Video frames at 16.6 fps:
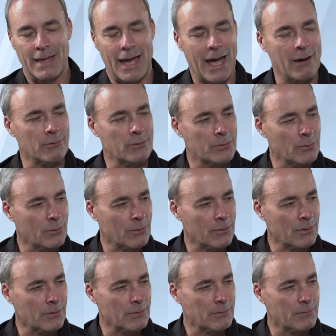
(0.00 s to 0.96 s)

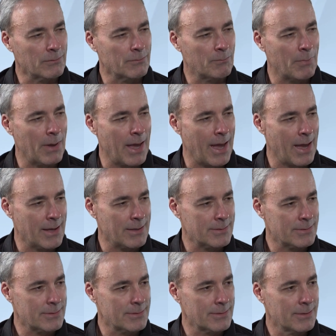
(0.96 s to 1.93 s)
outdoor
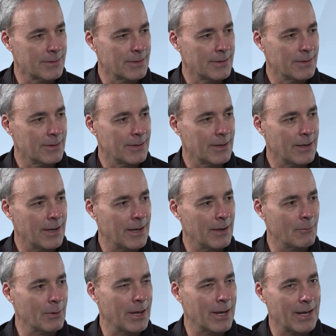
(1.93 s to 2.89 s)
bands.
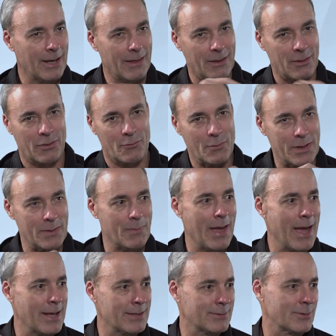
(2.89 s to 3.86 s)
And we had, I think, 3
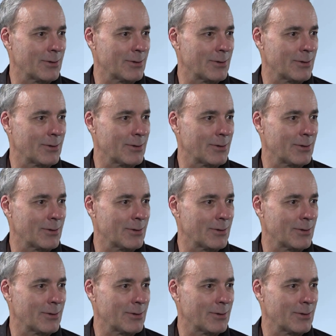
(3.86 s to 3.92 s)
bands